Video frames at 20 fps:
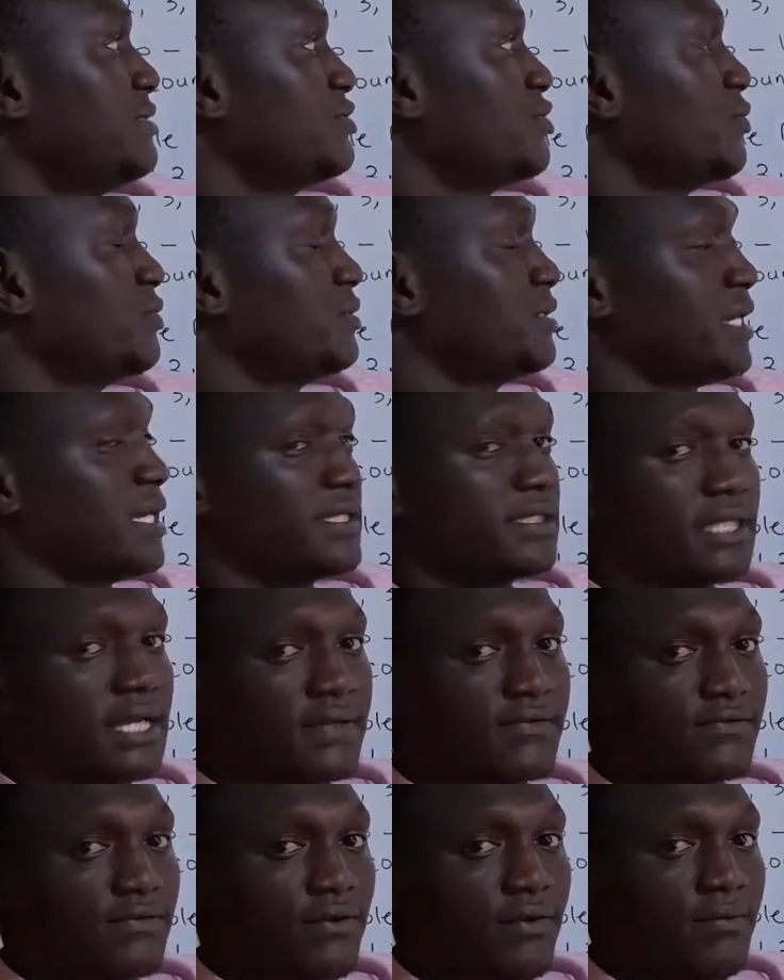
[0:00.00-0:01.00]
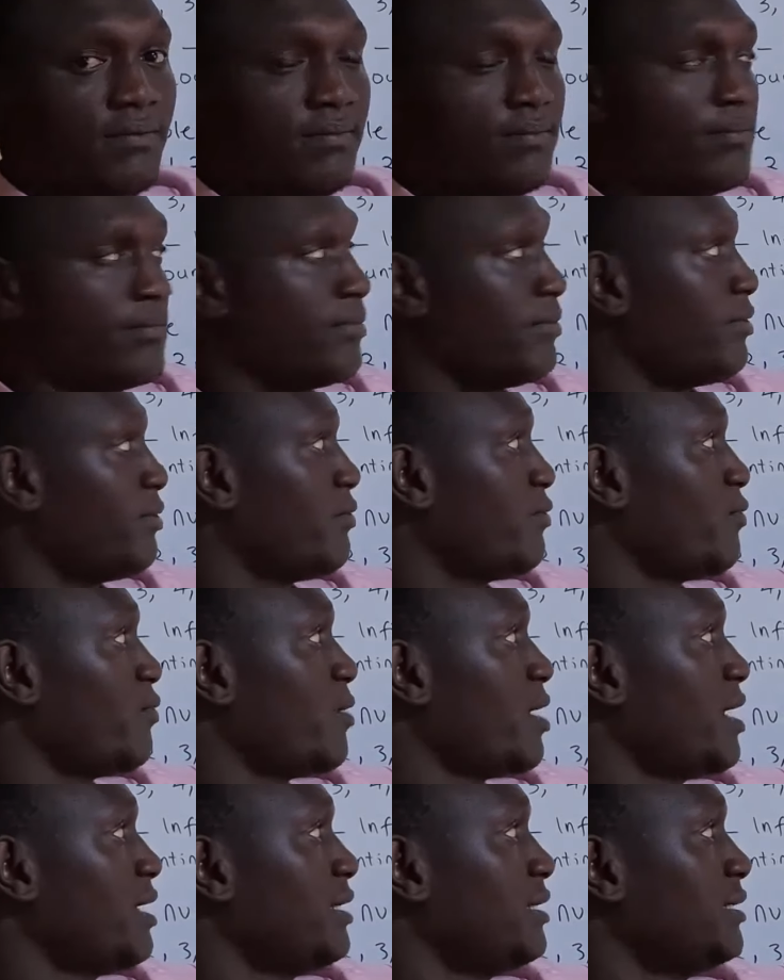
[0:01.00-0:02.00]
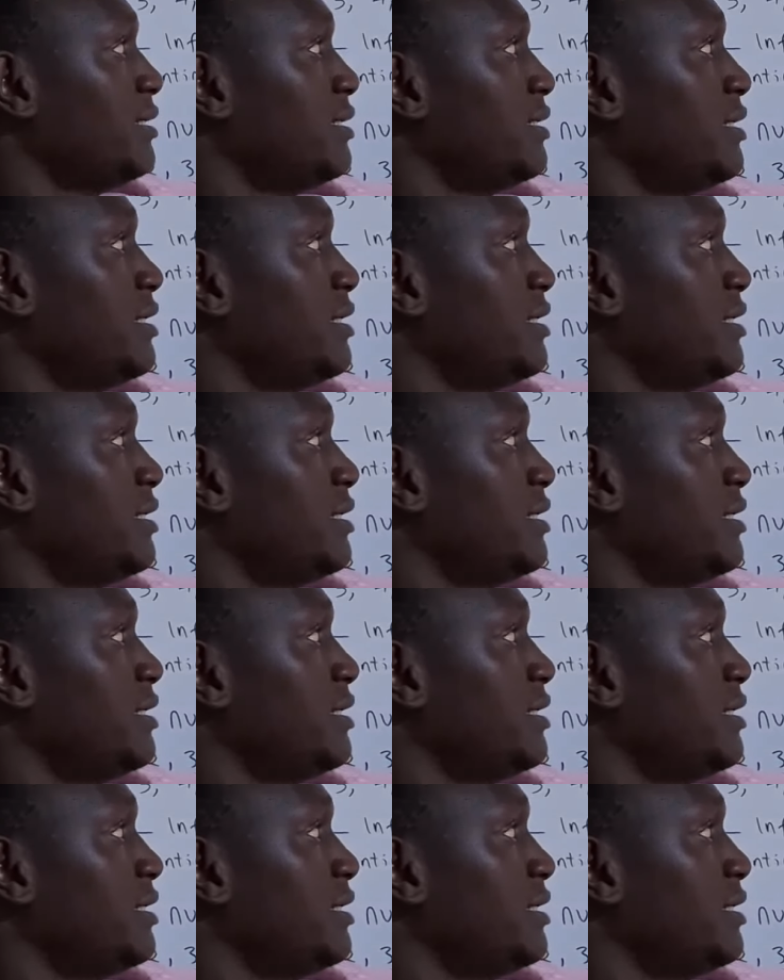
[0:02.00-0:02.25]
So we shall start from 1,